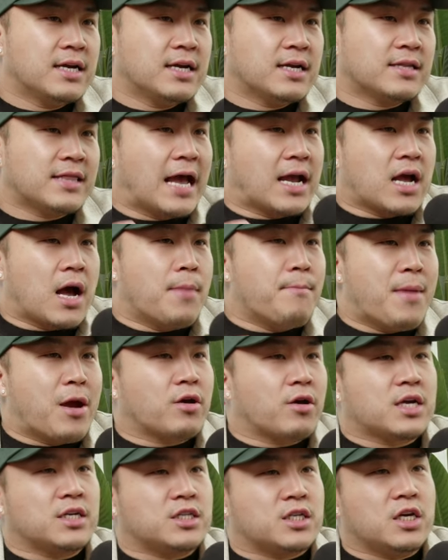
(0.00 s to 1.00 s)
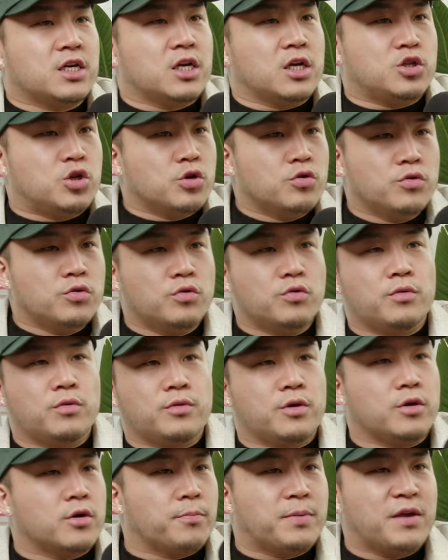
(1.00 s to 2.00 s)
like America's gonna do,
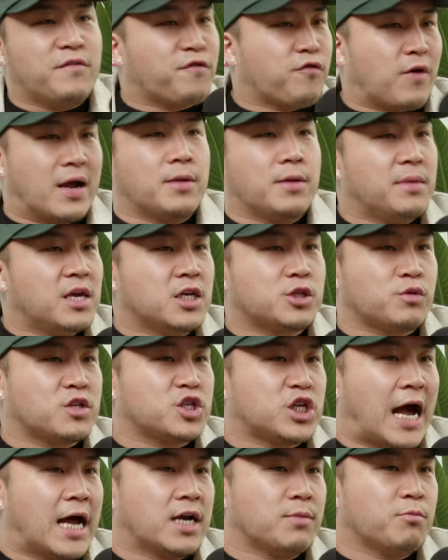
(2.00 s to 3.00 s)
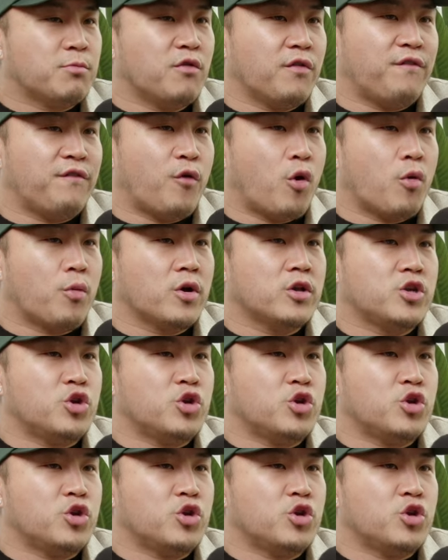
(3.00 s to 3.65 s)
you know, be frenemies with China moving forward,